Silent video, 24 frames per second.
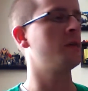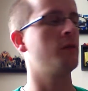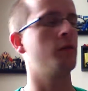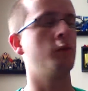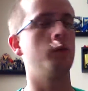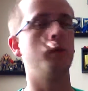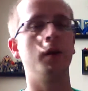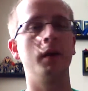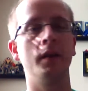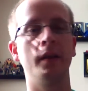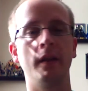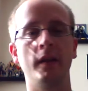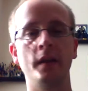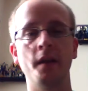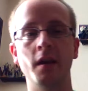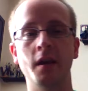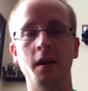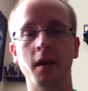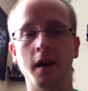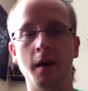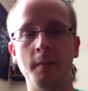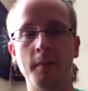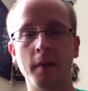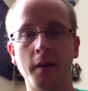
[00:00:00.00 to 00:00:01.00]
what the
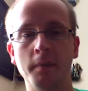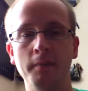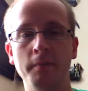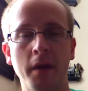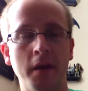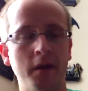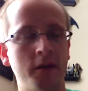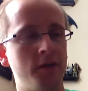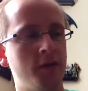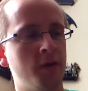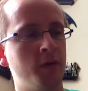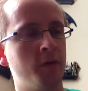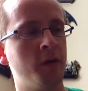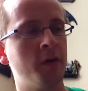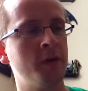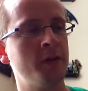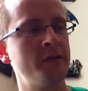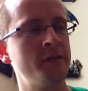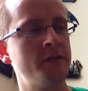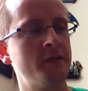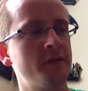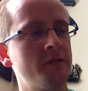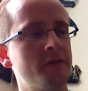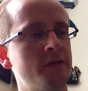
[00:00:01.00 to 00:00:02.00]
comic bento
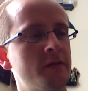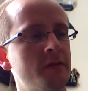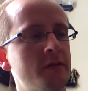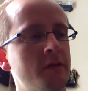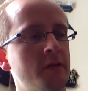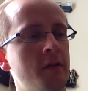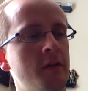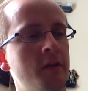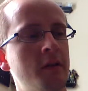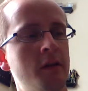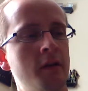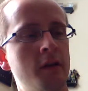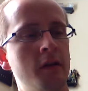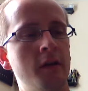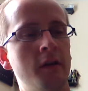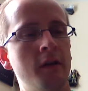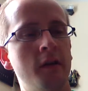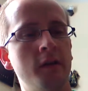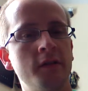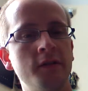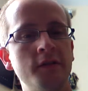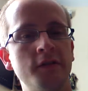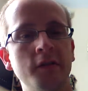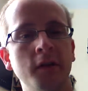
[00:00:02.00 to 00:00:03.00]
was,
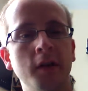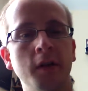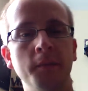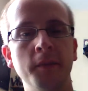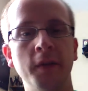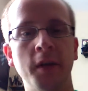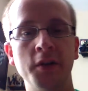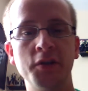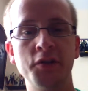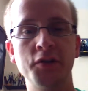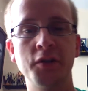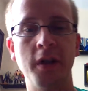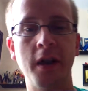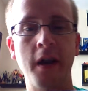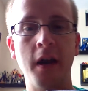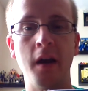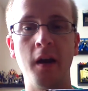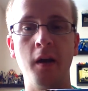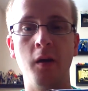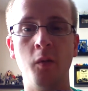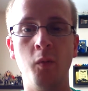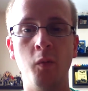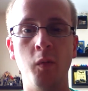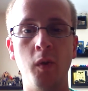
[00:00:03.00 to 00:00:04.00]
so I'm not sure
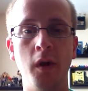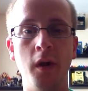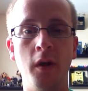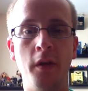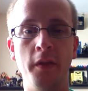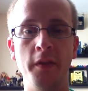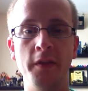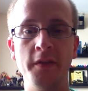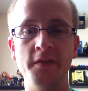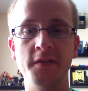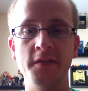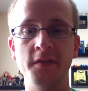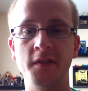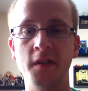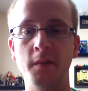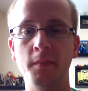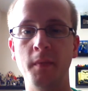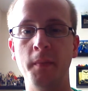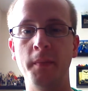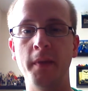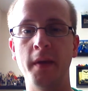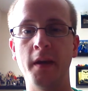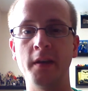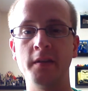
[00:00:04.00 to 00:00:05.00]
how well this is going to
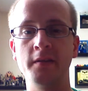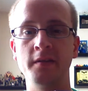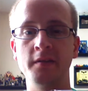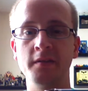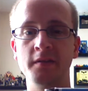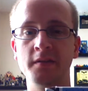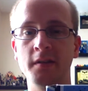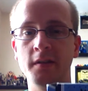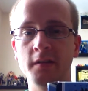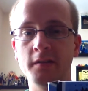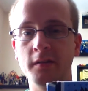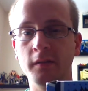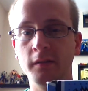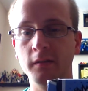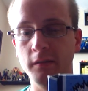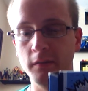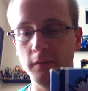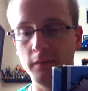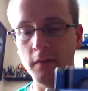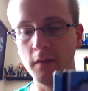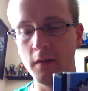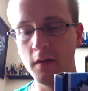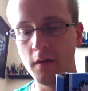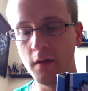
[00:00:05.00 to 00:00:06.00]
be packed. You can see it's
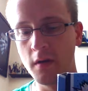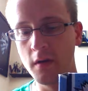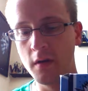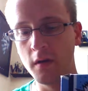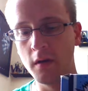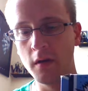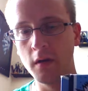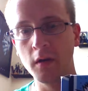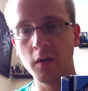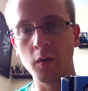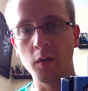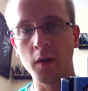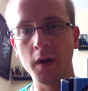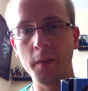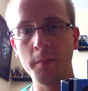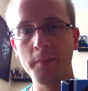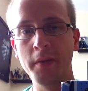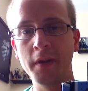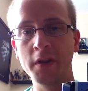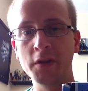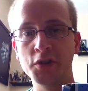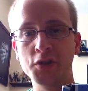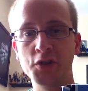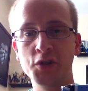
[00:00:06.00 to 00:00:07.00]
quite a
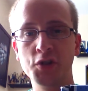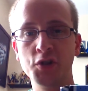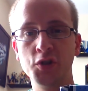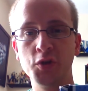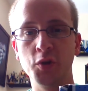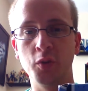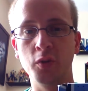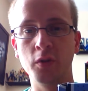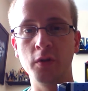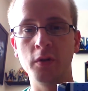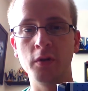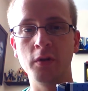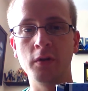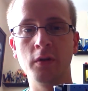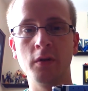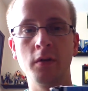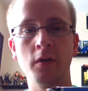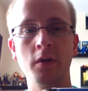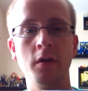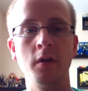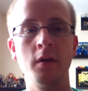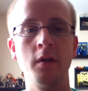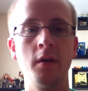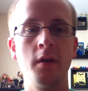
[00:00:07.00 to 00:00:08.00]
bit shorter
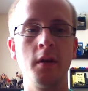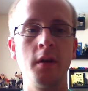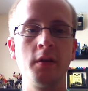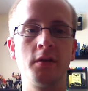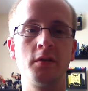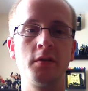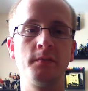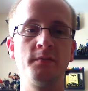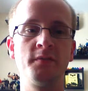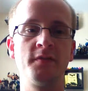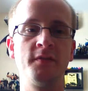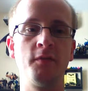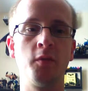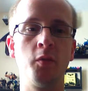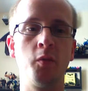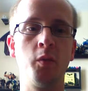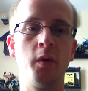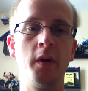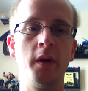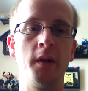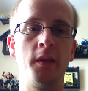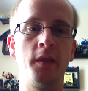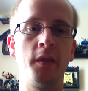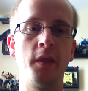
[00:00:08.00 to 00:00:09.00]
in terms of the
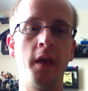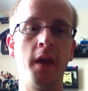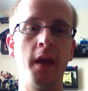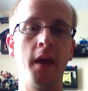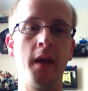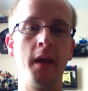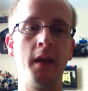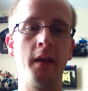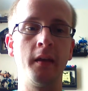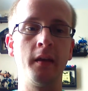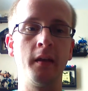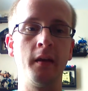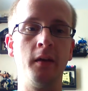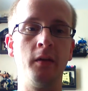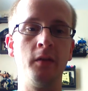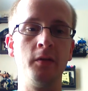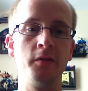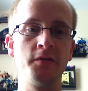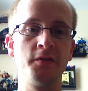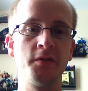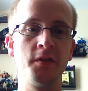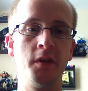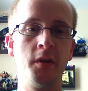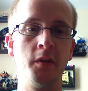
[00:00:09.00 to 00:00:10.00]
width, and
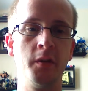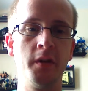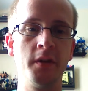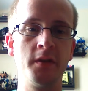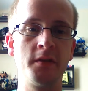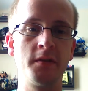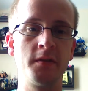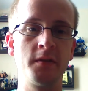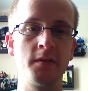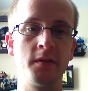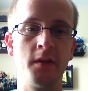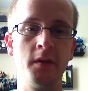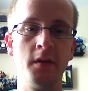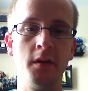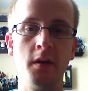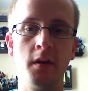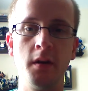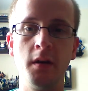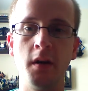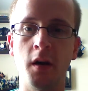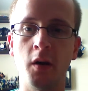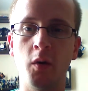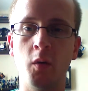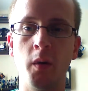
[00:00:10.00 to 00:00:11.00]
also it's
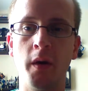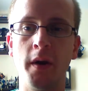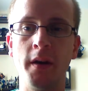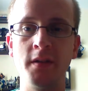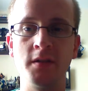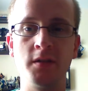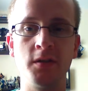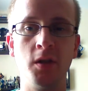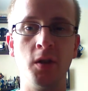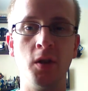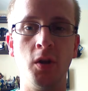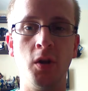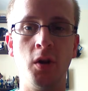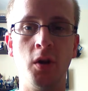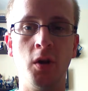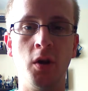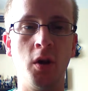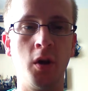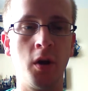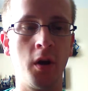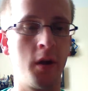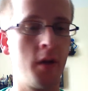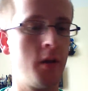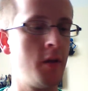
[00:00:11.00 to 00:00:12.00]
not quite as long
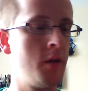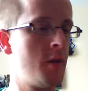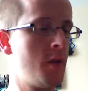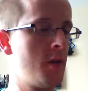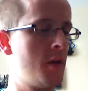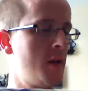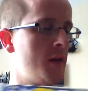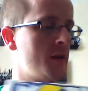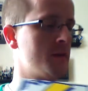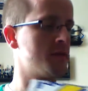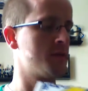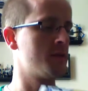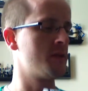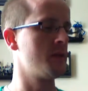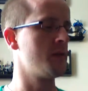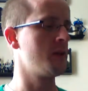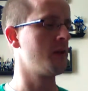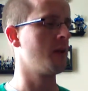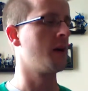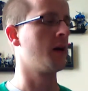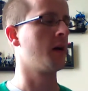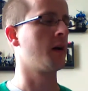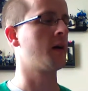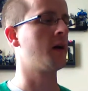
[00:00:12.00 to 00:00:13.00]
as the
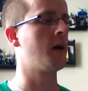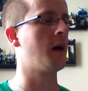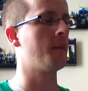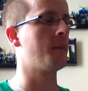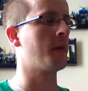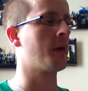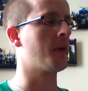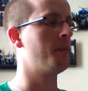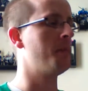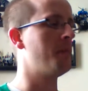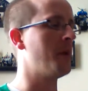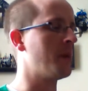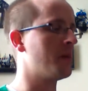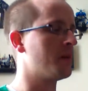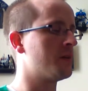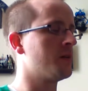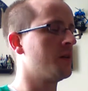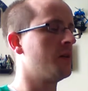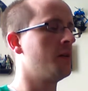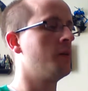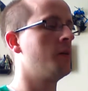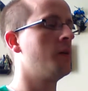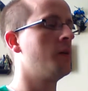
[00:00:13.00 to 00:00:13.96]
comic bento.